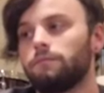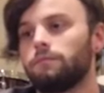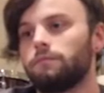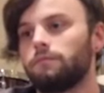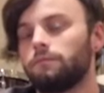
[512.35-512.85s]

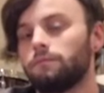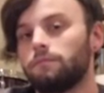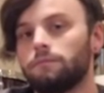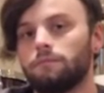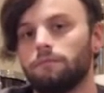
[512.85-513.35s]

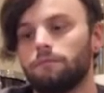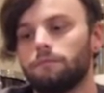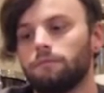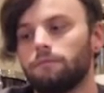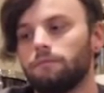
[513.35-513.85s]

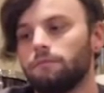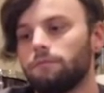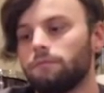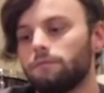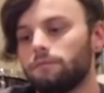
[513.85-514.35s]

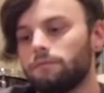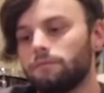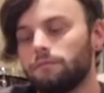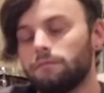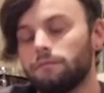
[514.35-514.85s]

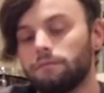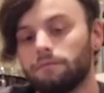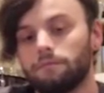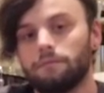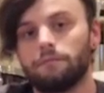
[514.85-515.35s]

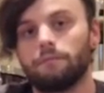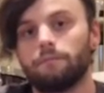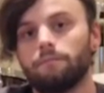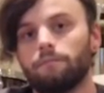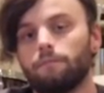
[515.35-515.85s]

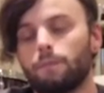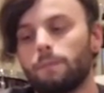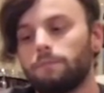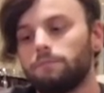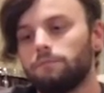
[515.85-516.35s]

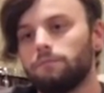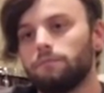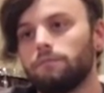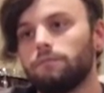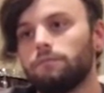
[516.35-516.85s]

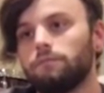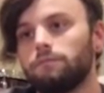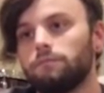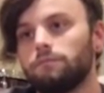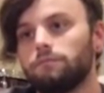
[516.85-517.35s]

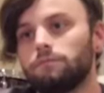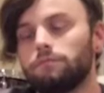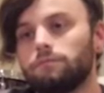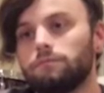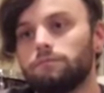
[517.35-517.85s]

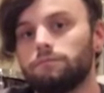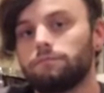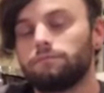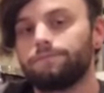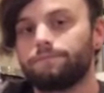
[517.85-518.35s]

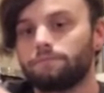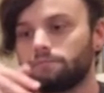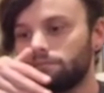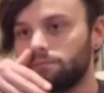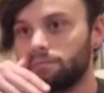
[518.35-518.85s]

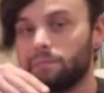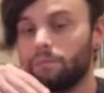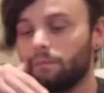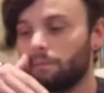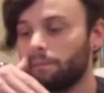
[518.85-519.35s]

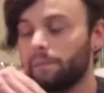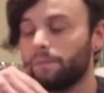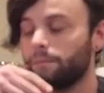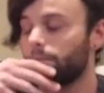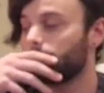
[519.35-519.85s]

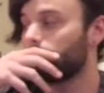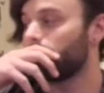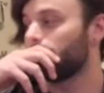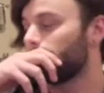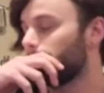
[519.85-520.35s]
This person isn't speaking.